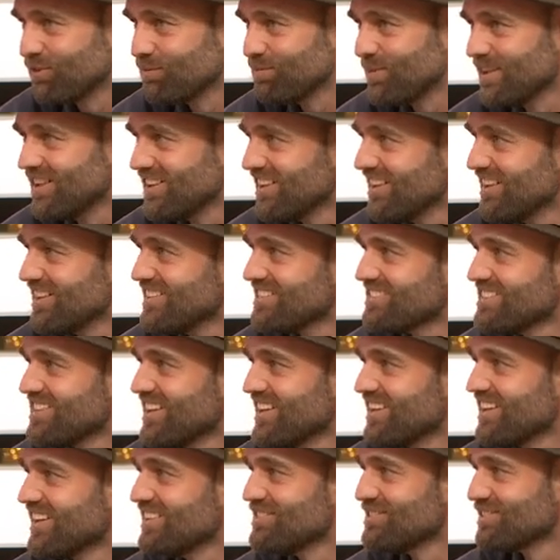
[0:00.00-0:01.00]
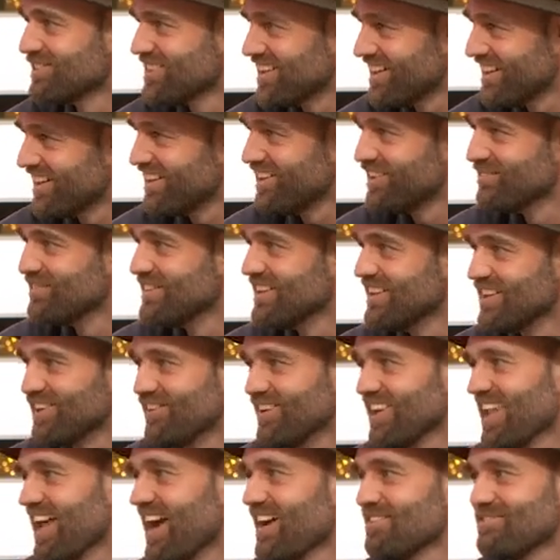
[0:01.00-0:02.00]
experienced, and they took care of me, and they
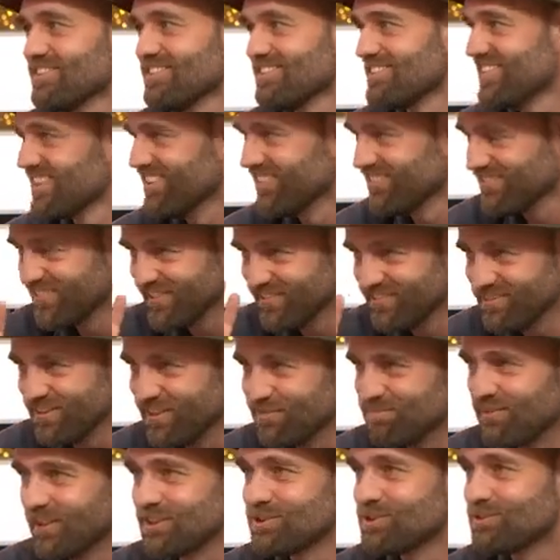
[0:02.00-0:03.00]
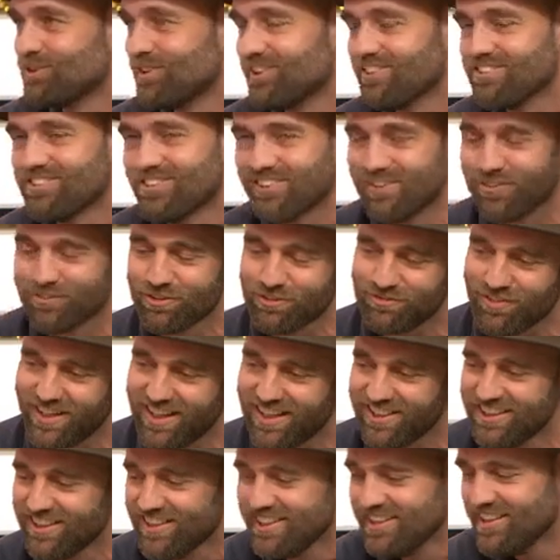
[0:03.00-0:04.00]
were laughing, saying, we've seen much worse. So it was
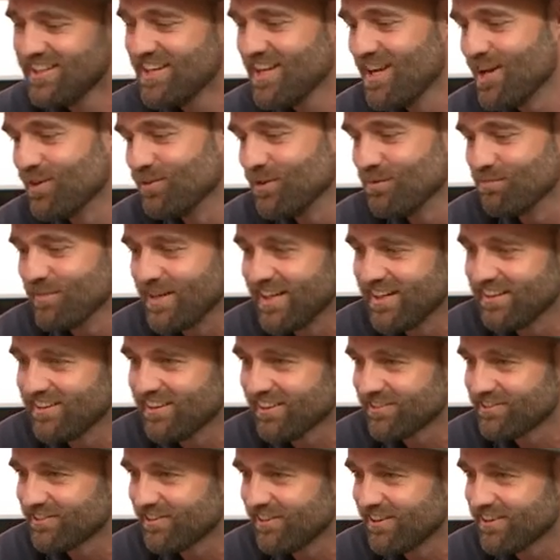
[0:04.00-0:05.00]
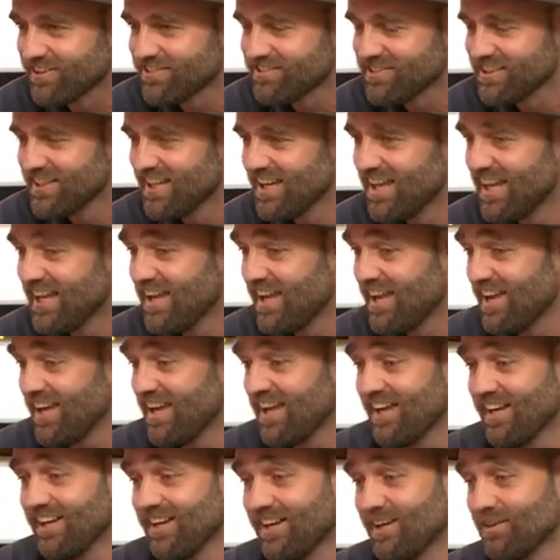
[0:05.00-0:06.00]
fine, and we made it across.
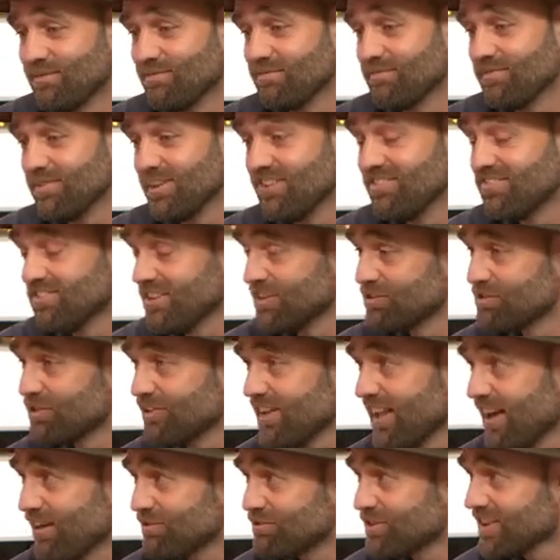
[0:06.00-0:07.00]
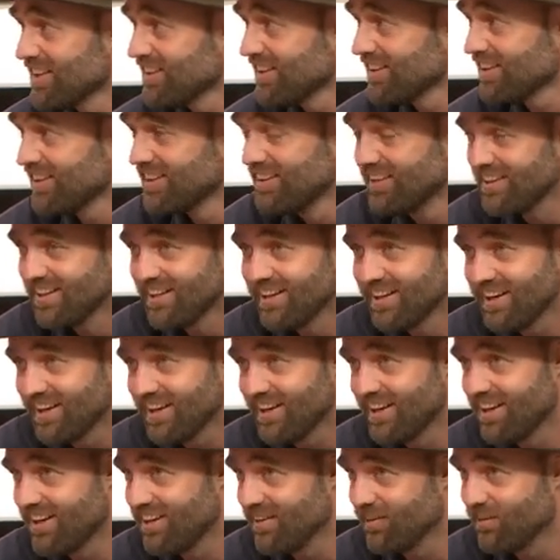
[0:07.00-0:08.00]
In Central Africa,
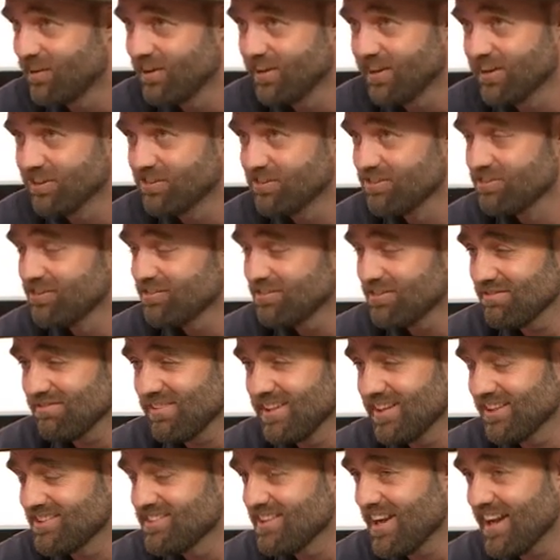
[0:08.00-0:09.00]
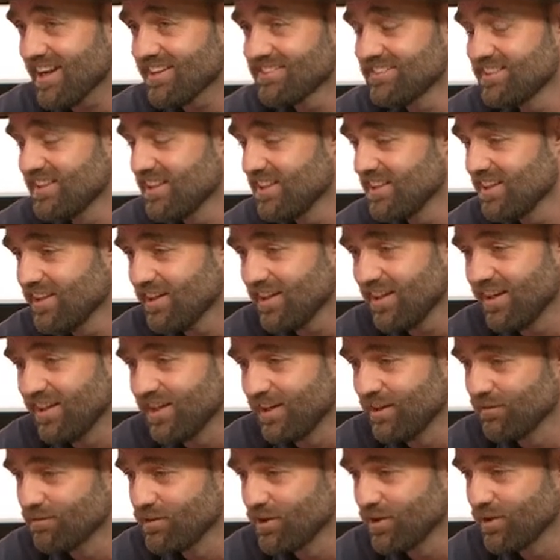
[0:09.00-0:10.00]
I was in a taxi
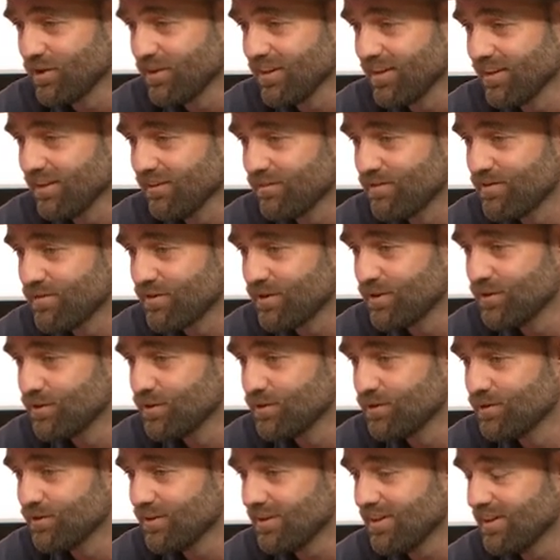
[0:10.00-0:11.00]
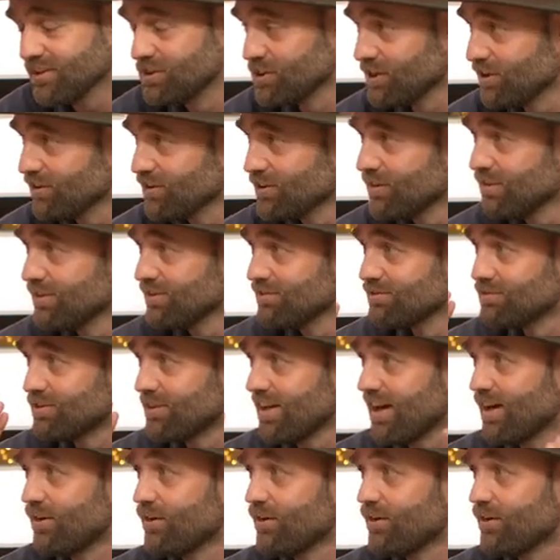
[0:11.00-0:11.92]
going through a jungle for